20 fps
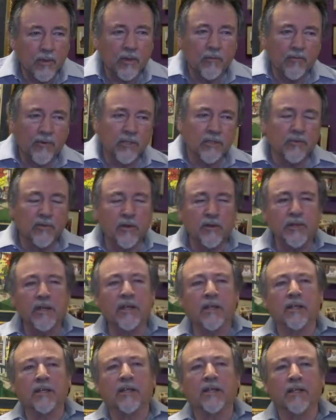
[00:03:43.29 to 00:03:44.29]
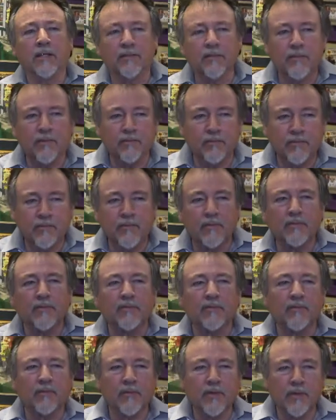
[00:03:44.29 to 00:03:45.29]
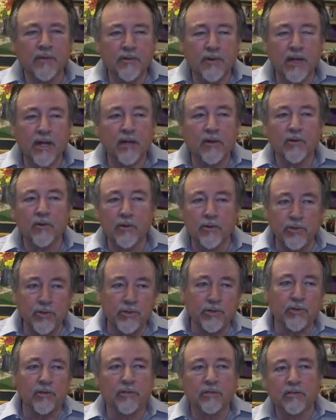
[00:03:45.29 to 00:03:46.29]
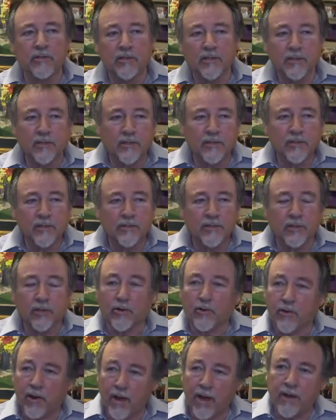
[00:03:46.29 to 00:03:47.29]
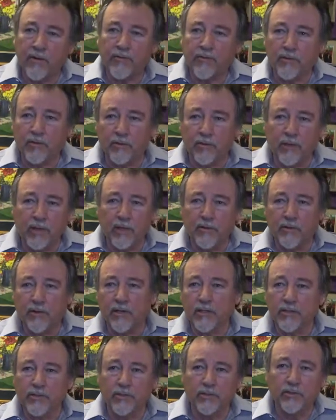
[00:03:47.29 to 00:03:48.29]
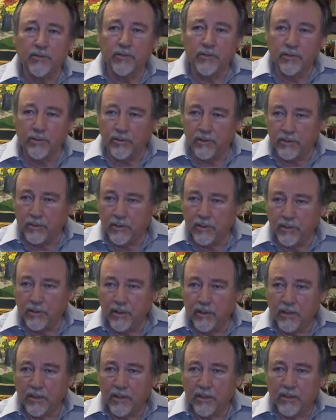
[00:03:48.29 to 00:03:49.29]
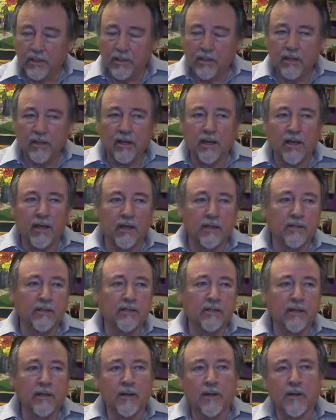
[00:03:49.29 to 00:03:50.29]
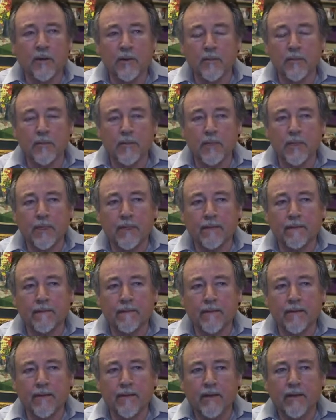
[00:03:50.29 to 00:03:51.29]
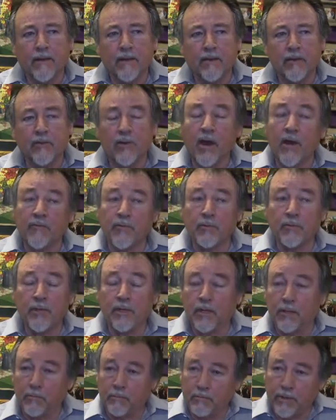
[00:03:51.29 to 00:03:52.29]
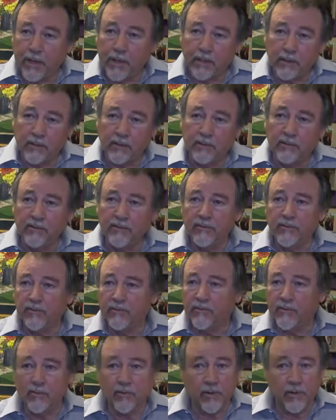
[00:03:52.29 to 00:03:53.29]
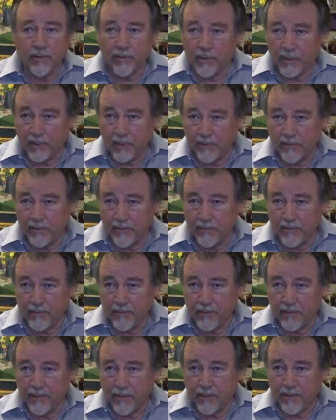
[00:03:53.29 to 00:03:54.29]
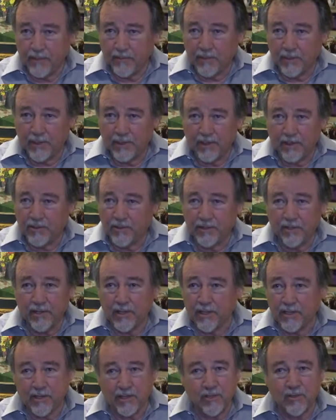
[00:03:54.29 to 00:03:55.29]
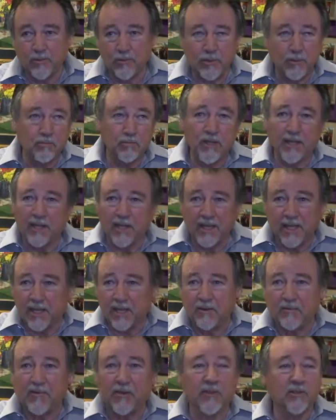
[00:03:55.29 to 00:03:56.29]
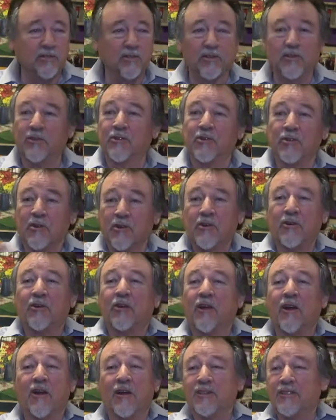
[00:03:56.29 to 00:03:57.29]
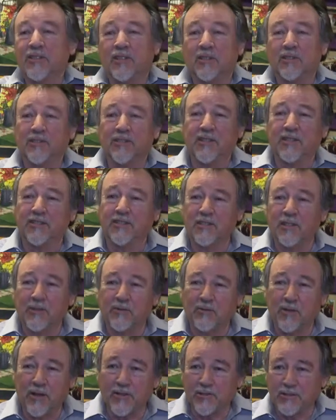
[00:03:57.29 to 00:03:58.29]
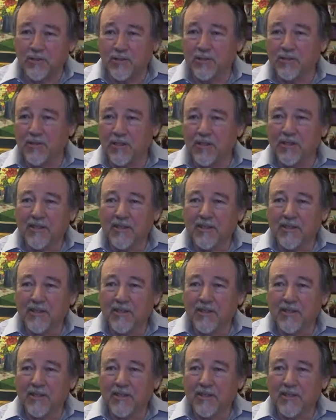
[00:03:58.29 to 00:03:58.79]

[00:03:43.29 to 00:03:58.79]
First of all, you got to get, you got to know your, your craft or whatever it is you do and um, you have to be competitive, for one thing, because you're not the only big-headed veteran or, or artist that, that, that wants to